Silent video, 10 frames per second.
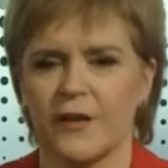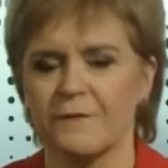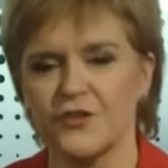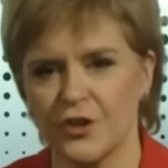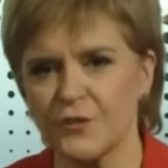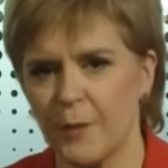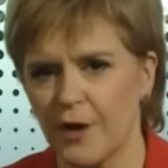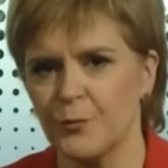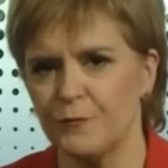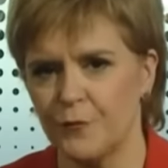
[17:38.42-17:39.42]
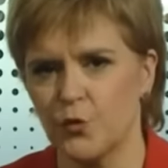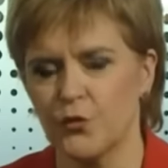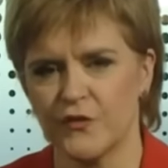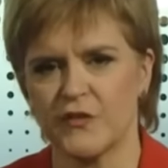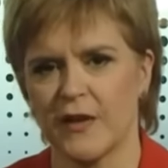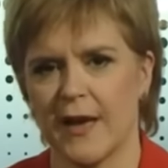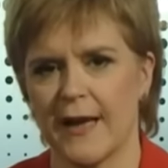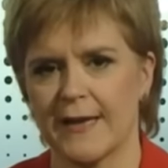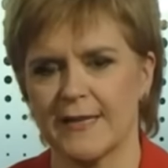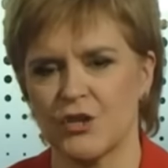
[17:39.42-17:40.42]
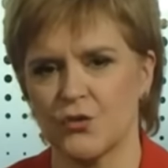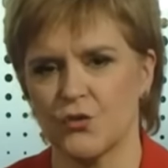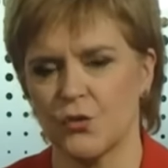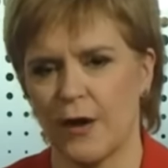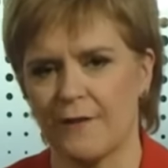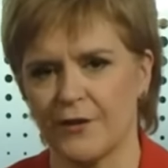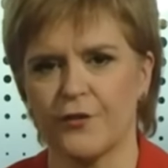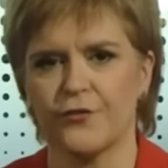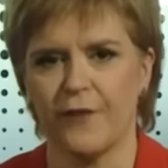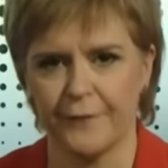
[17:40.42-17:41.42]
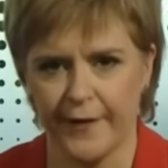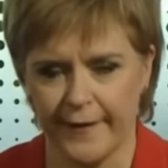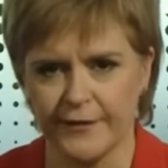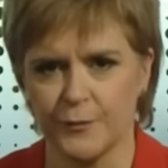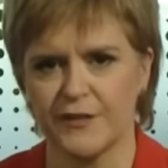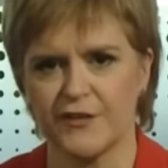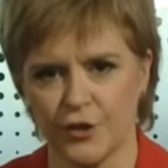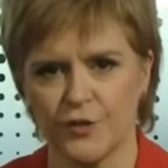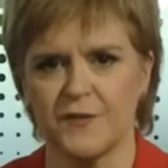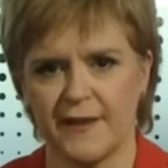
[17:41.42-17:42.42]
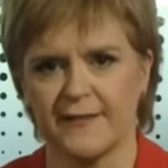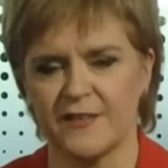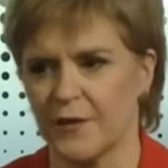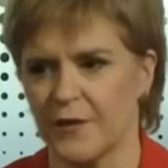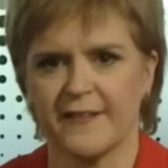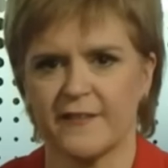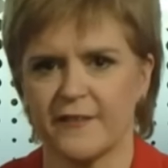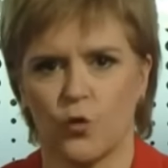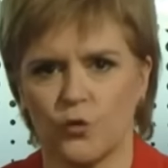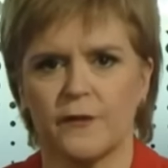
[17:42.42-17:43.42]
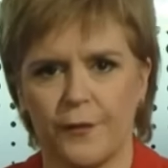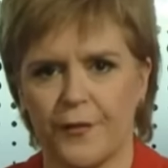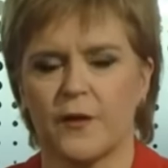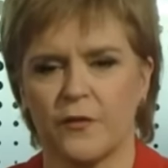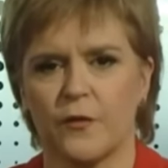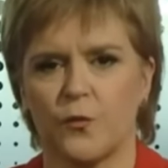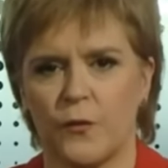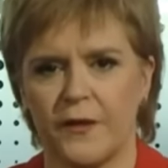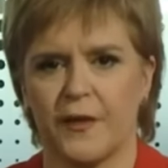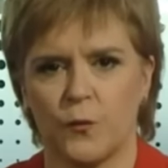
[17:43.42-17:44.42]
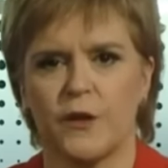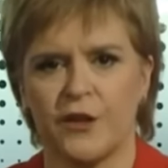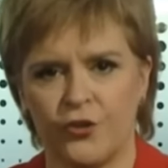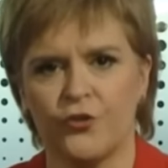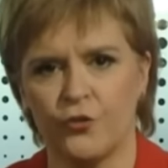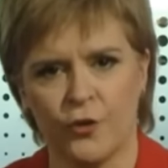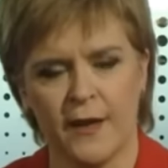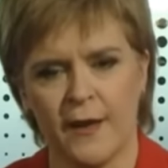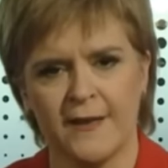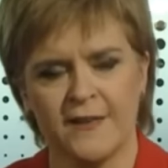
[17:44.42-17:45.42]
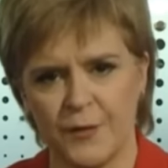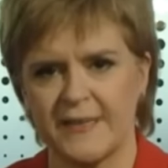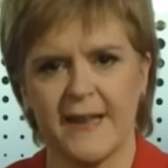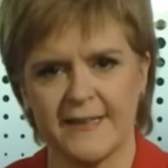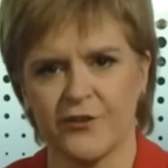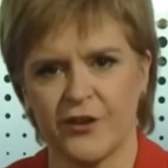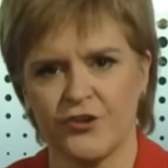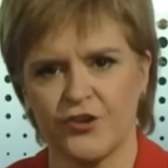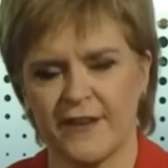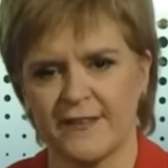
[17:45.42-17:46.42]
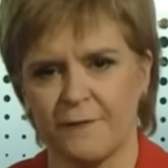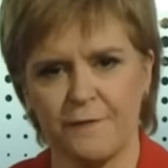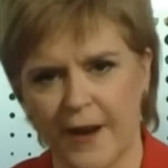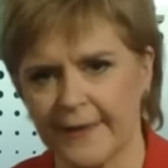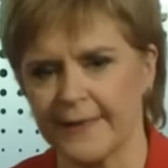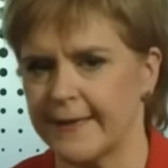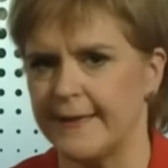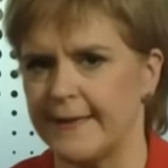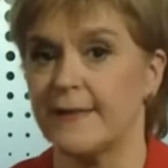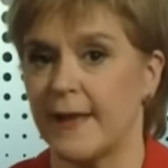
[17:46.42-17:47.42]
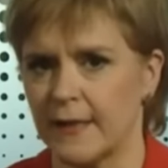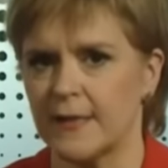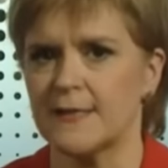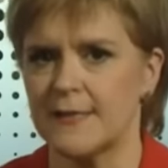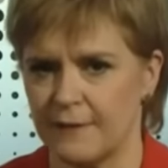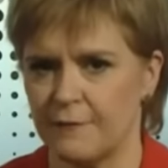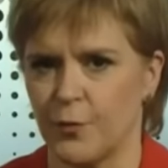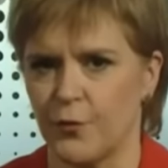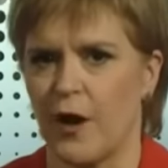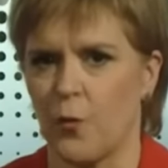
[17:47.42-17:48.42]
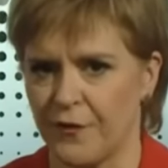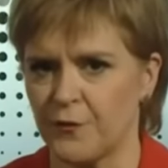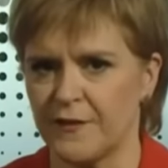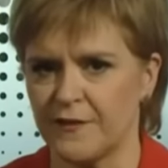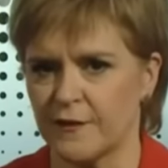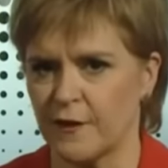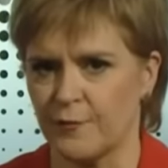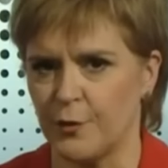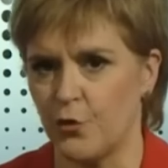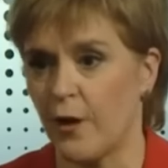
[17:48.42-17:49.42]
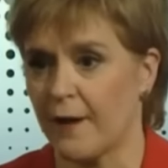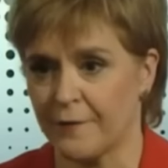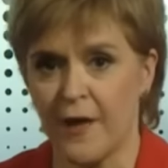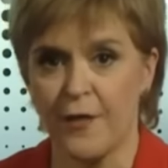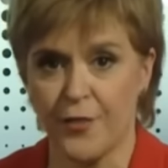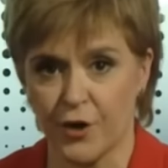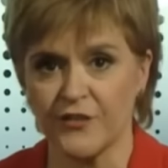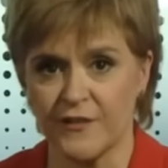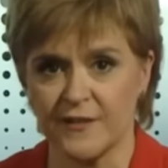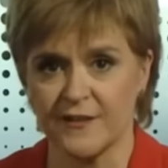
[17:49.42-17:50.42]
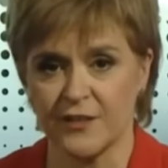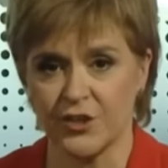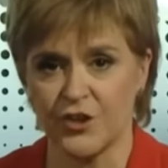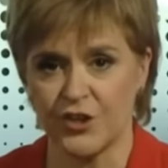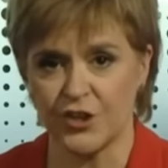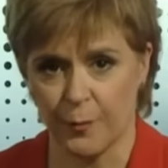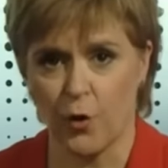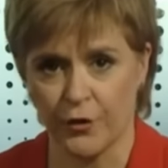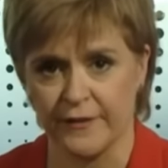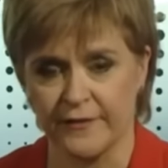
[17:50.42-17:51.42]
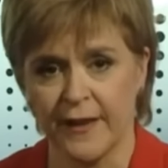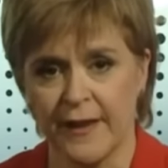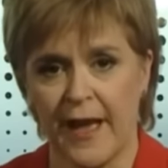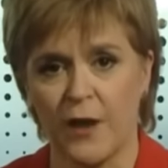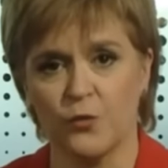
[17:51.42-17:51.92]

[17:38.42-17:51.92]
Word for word: Look, if the Scottish Parliament votes uh, to have another referendum in circumstances where that's the only thing that we think we can do to protect our interests, then frankly it is inconceivable that a Westminster government who have thrust this situation upon us